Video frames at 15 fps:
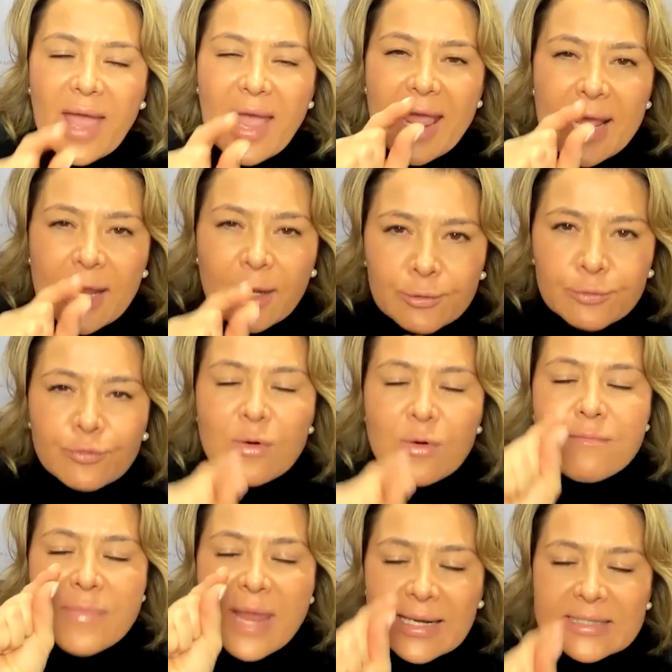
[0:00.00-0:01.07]

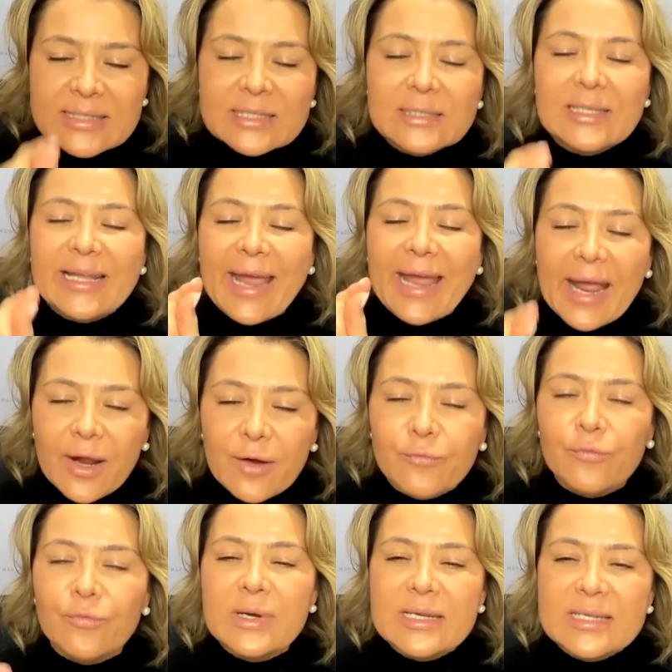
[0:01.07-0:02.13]
incrementally
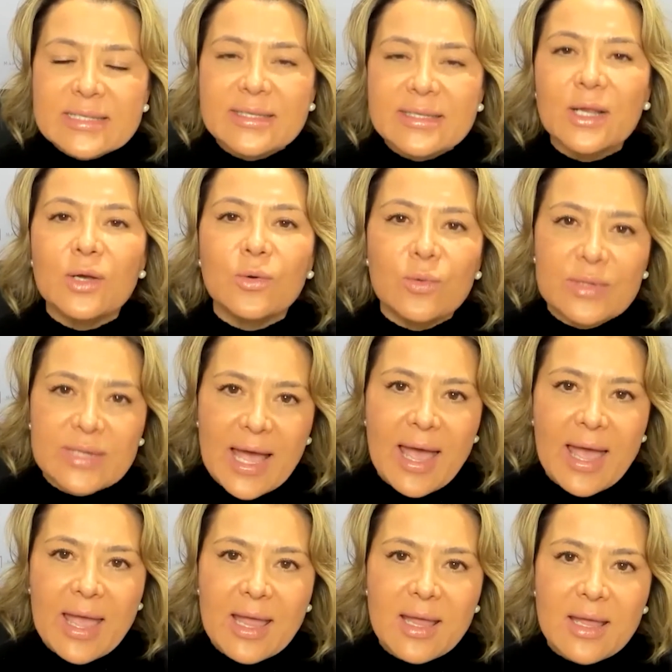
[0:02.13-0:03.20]
every single
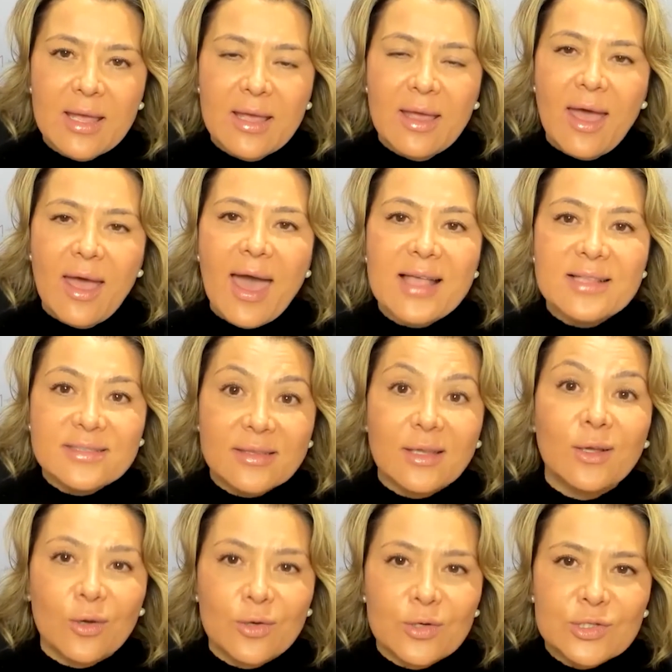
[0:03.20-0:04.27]
day as the
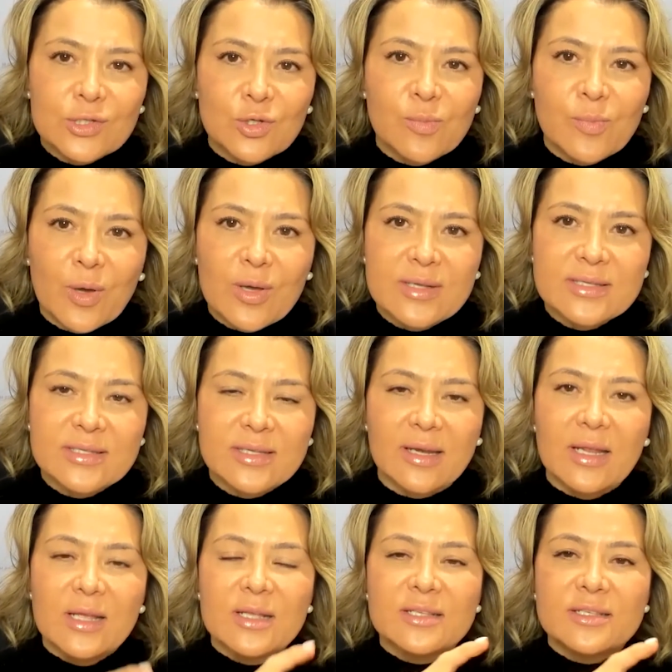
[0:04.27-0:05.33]
go-to person.